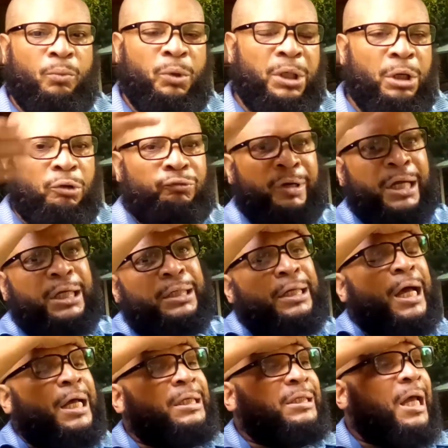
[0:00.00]
We don't
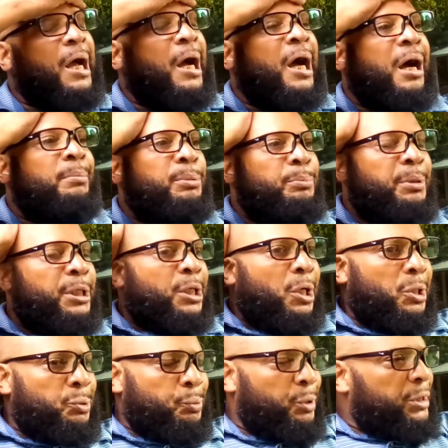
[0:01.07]
recognize our Abba
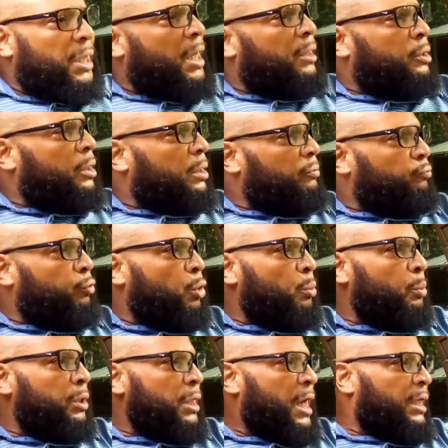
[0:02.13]
because we're not looking for
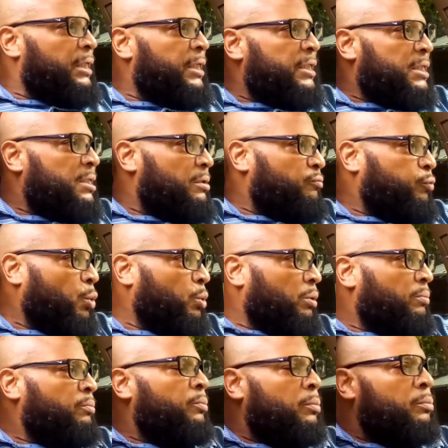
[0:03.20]
him, we're not listening for
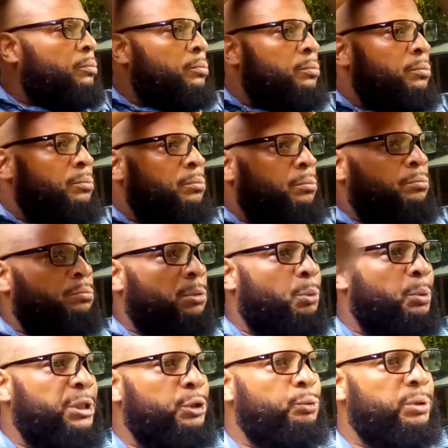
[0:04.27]
him. But
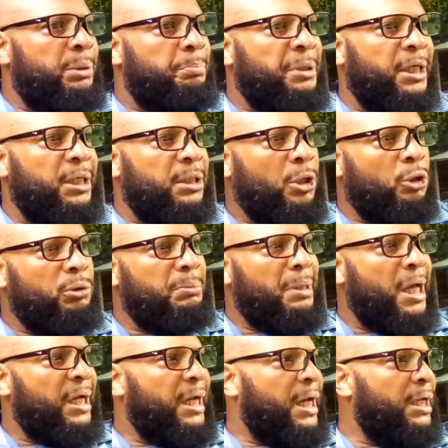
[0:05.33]
when you depend on him
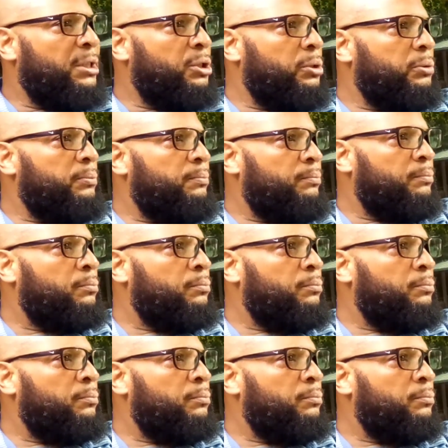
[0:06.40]
like I do,